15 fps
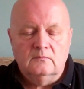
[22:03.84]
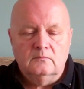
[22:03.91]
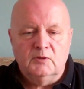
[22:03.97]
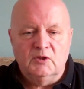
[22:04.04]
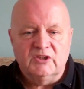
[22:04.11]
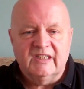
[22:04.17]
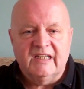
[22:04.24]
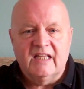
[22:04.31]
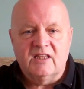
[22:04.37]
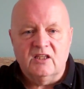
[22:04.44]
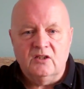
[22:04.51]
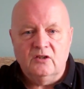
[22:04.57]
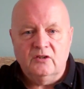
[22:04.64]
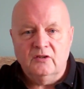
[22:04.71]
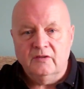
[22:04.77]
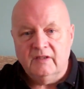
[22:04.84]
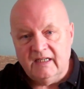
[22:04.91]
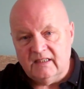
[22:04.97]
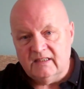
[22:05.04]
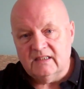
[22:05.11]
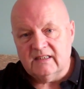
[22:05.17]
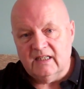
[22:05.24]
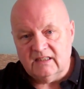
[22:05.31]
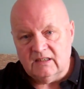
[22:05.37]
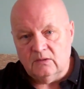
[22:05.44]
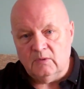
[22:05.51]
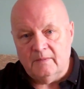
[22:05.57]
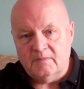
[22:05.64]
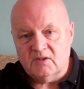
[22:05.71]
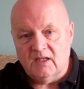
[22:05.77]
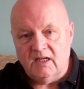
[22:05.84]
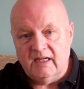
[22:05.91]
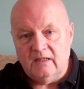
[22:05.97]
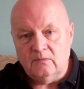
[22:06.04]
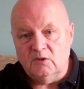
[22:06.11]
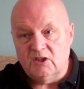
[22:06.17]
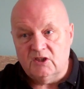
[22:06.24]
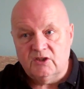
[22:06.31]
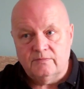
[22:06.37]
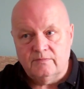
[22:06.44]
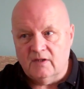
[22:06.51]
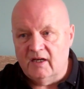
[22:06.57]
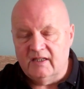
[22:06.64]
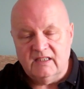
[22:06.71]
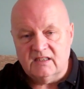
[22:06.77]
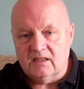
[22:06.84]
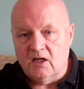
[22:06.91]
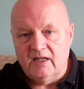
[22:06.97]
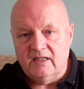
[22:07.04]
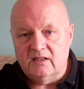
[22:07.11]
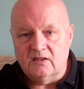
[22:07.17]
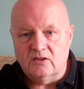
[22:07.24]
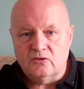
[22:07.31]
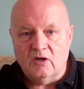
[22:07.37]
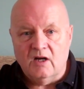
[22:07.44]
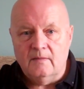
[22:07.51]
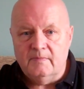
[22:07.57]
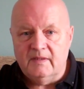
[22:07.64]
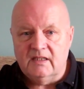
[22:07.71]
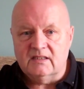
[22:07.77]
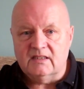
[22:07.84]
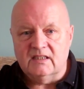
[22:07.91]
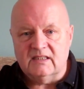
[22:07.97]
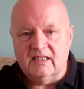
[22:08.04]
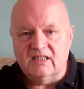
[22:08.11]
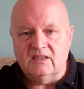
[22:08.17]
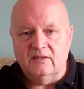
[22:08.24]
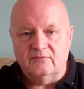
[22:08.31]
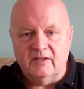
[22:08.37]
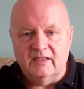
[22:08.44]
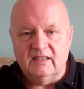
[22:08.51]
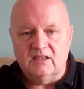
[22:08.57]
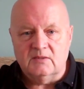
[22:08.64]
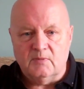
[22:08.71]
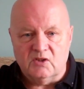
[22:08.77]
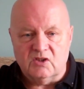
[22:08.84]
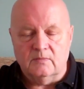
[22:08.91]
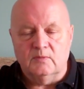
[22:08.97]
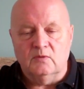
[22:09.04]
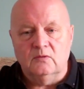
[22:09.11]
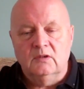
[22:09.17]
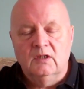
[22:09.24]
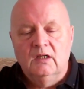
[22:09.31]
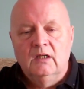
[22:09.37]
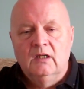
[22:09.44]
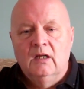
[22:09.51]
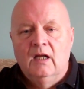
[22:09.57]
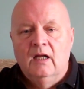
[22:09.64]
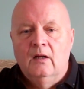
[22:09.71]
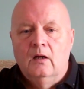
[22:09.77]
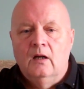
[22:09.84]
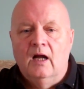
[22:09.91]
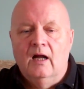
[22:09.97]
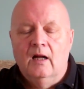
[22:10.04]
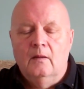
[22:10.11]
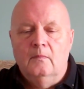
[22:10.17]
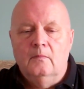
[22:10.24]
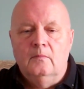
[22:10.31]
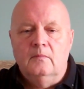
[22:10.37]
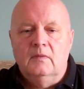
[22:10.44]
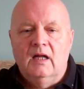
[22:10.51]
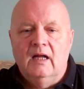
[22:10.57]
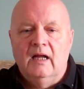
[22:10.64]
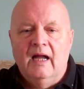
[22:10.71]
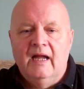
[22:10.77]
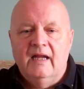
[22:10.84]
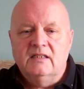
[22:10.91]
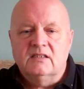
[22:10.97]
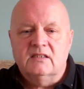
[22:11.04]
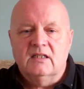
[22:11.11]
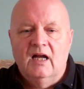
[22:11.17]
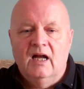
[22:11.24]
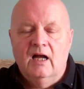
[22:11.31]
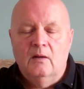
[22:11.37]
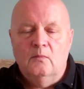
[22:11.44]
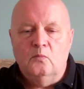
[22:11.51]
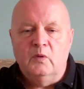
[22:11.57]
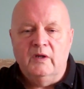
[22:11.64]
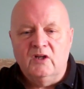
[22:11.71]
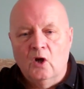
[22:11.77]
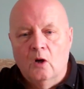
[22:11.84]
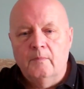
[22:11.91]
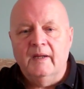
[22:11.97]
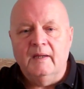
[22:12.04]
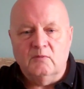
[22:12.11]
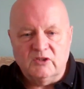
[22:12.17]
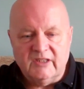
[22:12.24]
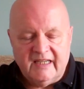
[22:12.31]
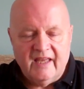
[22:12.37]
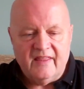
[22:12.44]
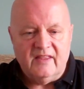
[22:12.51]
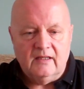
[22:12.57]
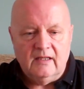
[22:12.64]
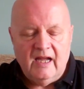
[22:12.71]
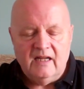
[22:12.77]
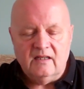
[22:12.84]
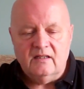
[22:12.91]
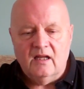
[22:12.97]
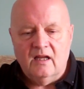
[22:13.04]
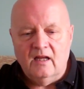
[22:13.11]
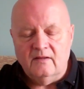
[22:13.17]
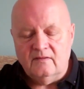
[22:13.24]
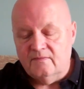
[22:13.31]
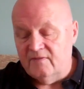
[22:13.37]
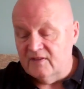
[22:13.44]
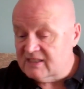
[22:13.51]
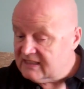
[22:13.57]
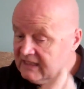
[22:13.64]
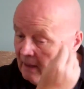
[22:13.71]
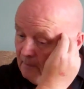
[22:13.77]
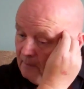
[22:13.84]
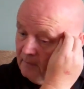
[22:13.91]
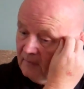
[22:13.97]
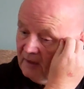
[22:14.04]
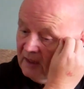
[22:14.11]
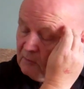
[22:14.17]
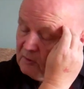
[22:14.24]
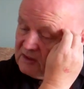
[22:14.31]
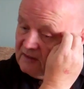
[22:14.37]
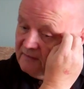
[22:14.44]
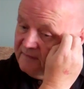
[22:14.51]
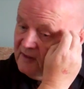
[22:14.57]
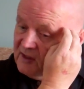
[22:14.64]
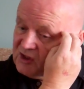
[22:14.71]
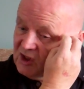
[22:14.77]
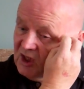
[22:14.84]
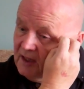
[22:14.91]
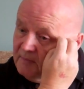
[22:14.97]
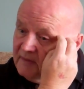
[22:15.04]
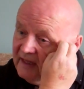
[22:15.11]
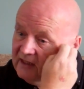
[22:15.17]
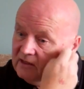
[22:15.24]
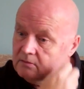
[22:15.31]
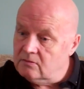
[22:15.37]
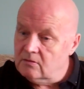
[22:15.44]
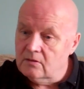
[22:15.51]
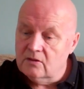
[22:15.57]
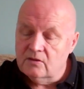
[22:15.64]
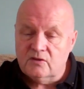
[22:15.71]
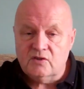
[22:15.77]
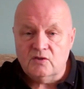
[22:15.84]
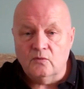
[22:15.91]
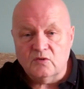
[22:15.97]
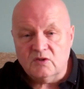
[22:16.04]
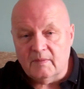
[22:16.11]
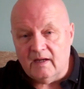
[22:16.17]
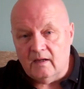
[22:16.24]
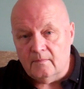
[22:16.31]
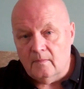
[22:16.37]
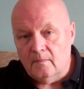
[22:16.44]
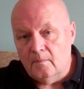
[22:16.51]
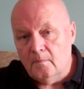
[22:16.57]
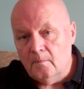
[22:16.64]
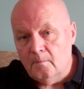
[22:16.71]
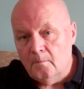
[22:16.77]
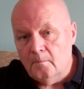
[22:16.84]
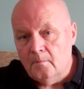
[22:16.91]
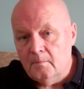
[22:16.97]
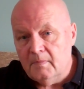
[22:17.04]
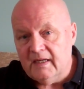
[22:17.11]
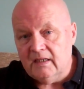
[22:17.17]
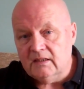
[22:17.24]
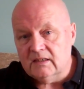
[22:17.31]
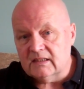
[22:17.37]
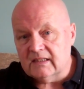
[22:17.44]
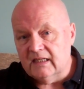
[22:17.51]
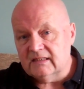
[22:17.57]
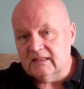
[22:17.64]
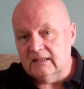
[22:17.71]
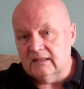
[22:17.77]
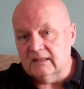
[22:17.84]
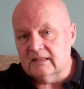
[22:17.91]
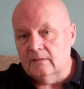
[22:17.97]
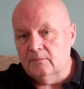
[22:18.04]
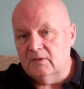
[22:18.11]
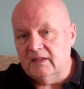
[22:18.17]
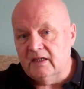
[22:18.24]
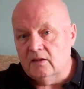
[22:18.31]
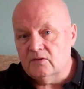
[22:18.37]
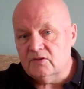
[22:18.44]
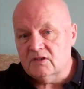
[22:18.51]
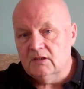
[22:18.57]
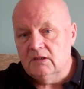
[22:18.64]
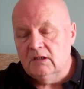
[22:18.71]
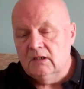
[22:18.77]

put together the Unique Dyslexic website, which I designed to try and be as dyslexia friendly as possible, and we got people together, and for some it was the first time they'd talked about being dyslexic to somebody else,